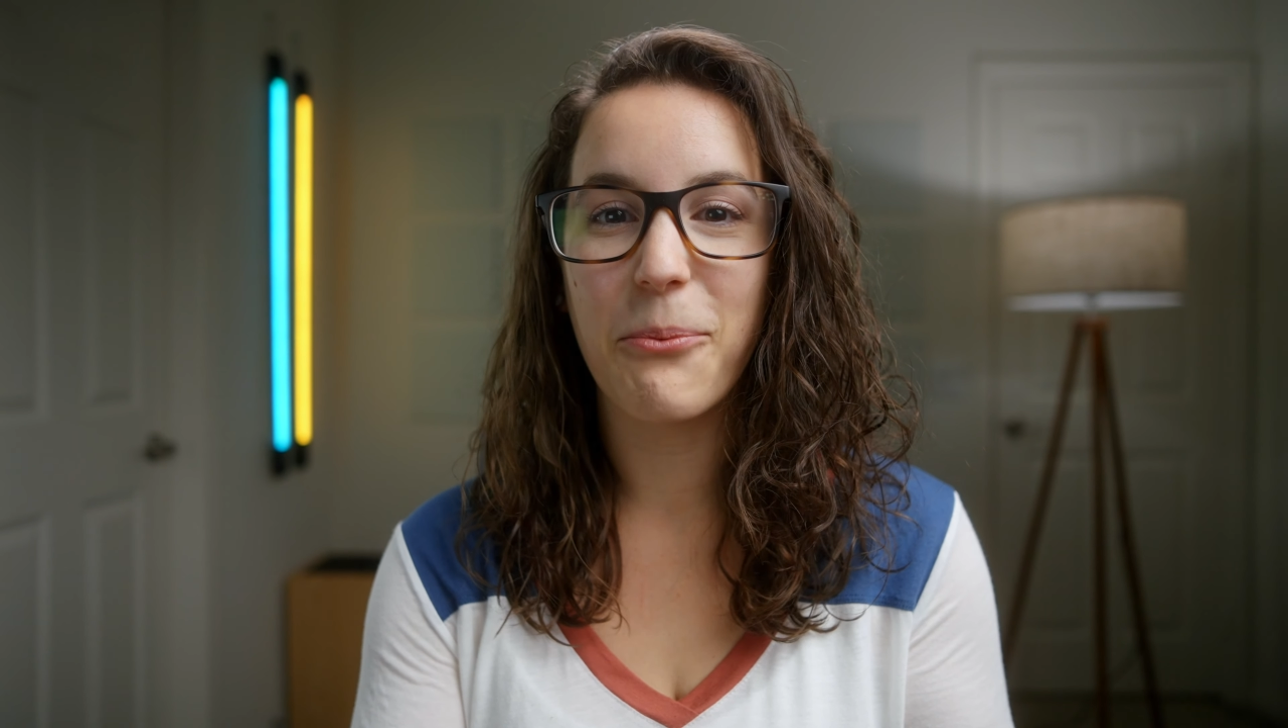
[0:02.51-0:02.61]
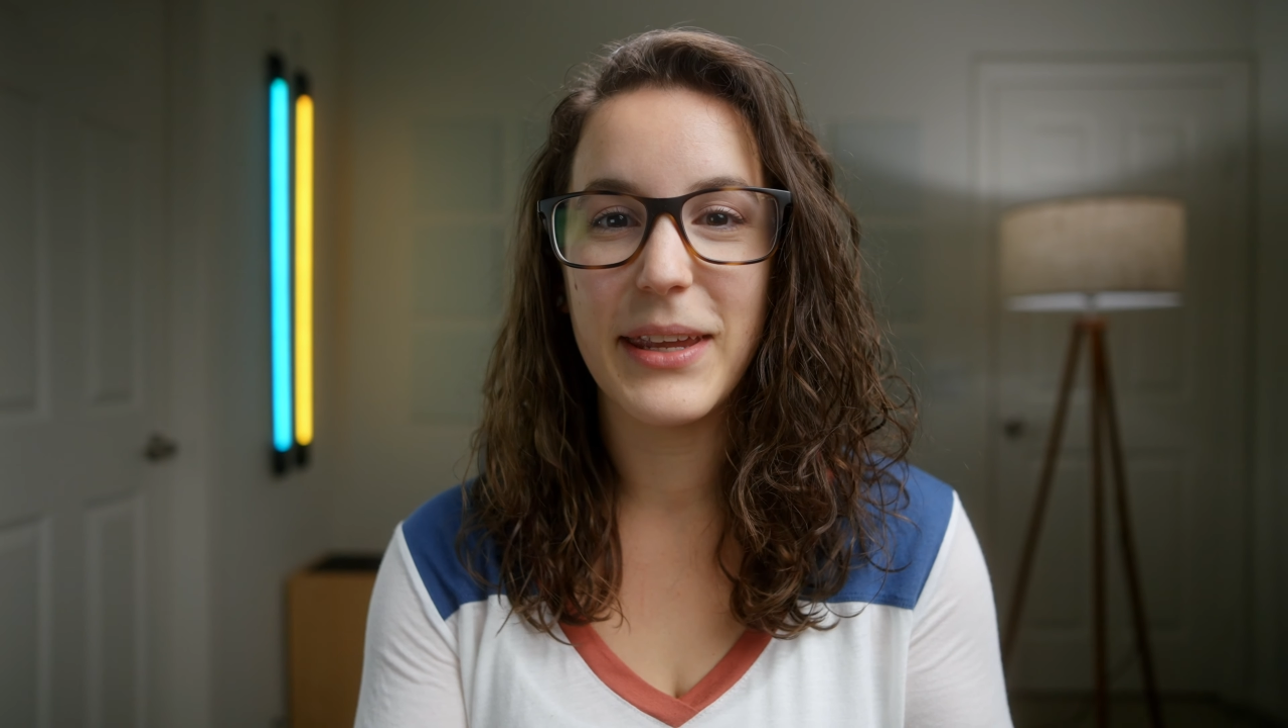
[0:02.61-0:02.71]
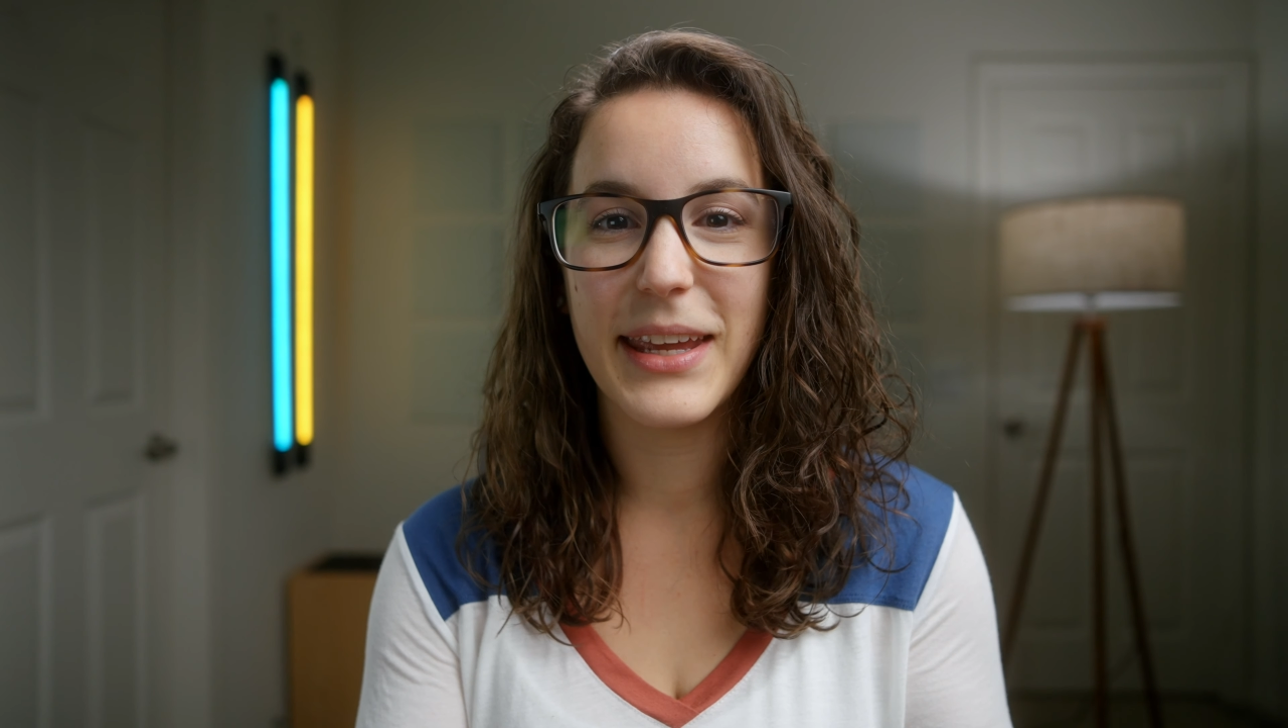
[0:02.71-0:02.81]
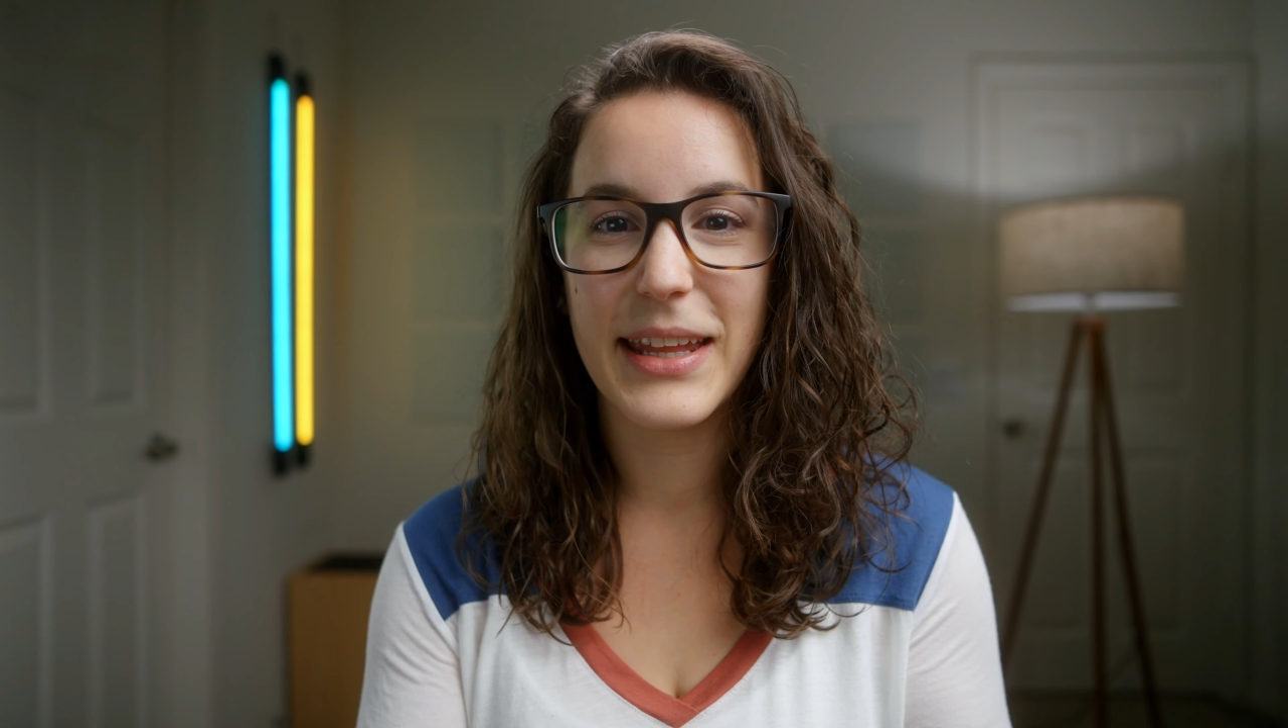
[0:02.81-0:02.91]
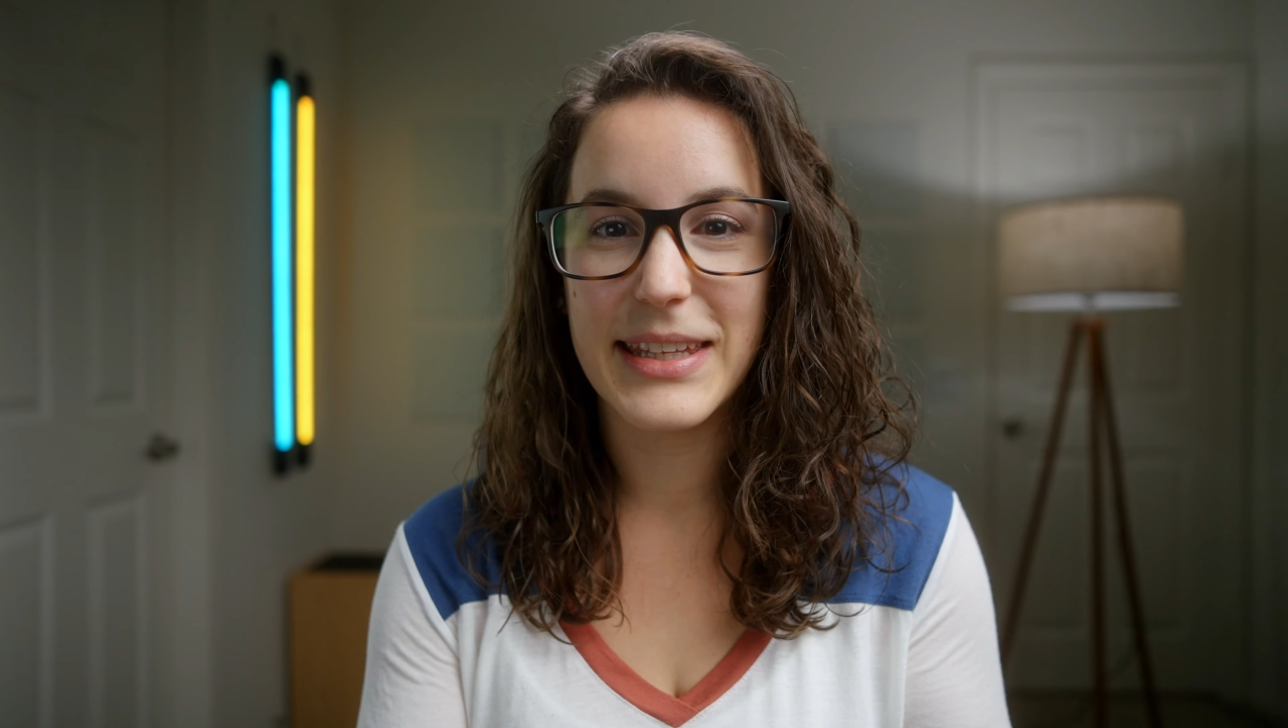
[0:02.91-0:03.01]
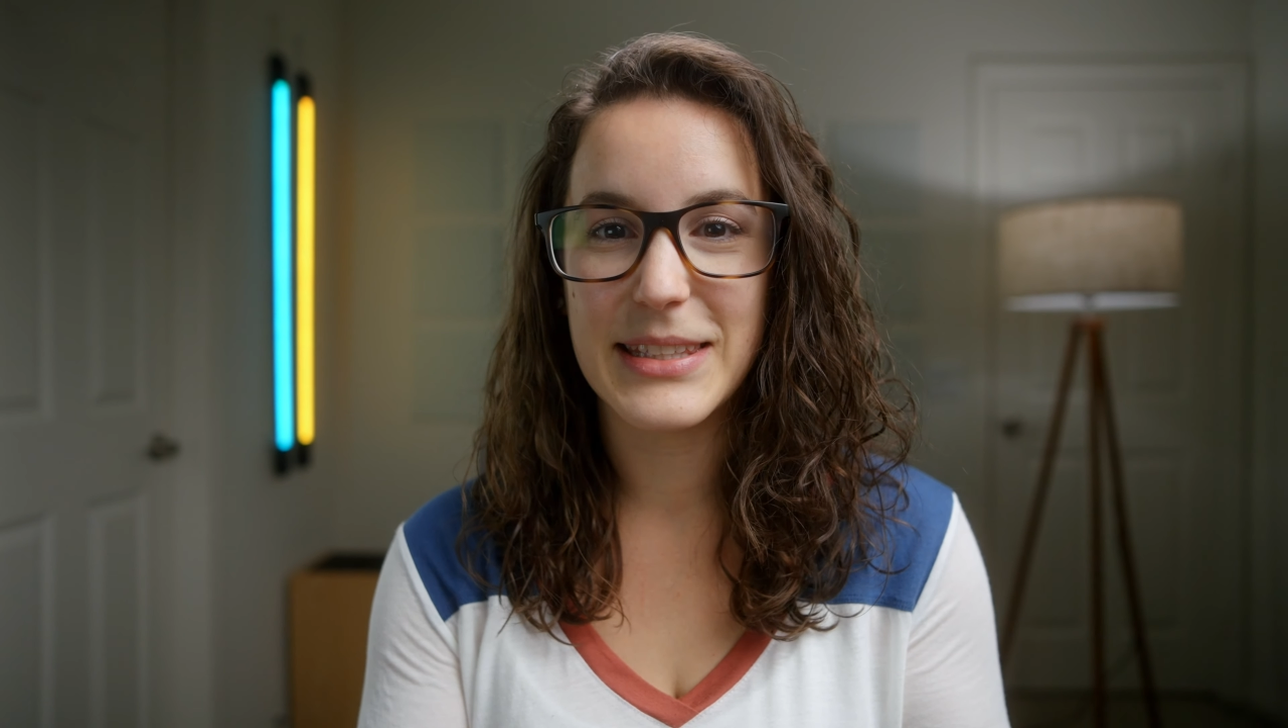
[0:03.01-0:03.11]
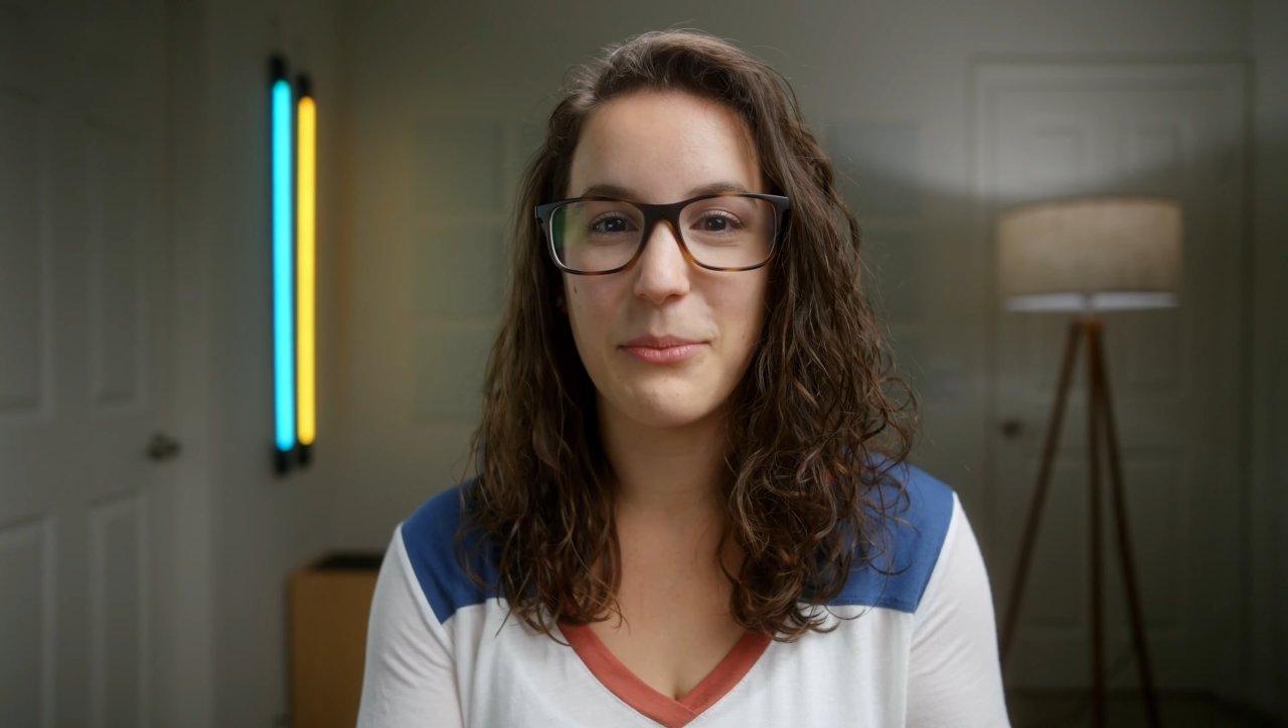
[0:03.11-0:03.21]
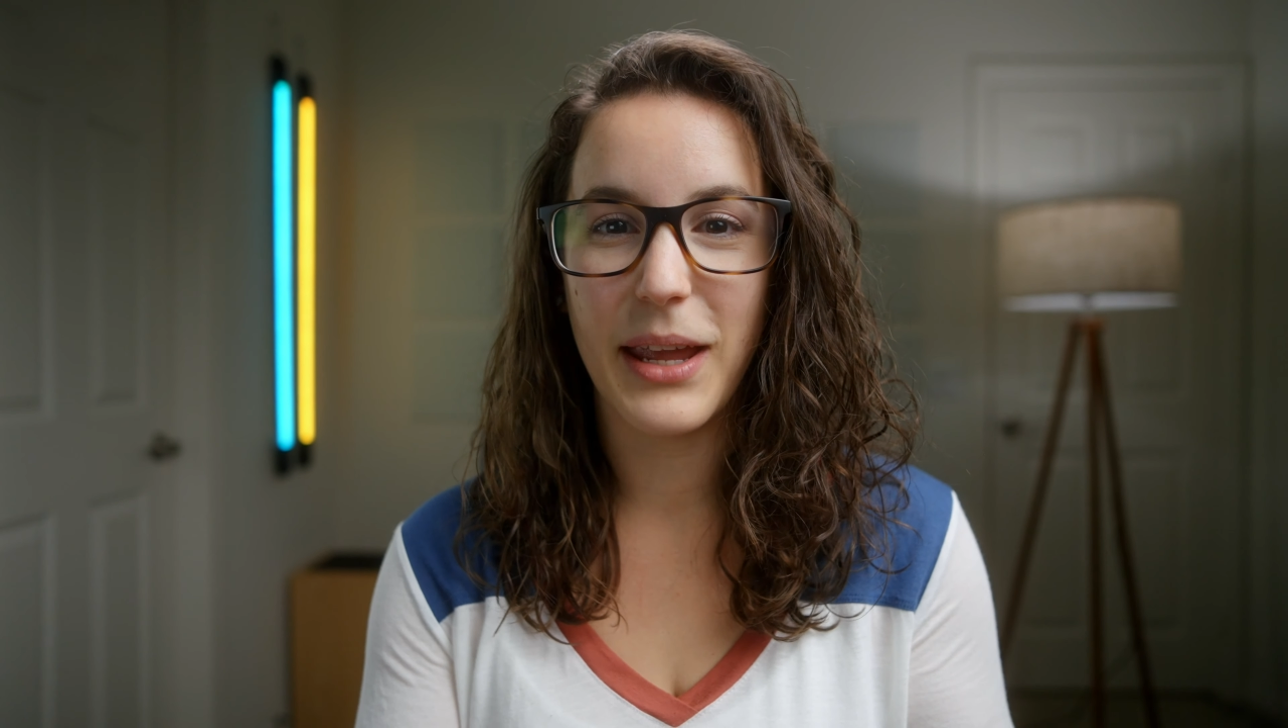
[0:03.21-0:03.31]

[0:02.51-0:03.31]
we get this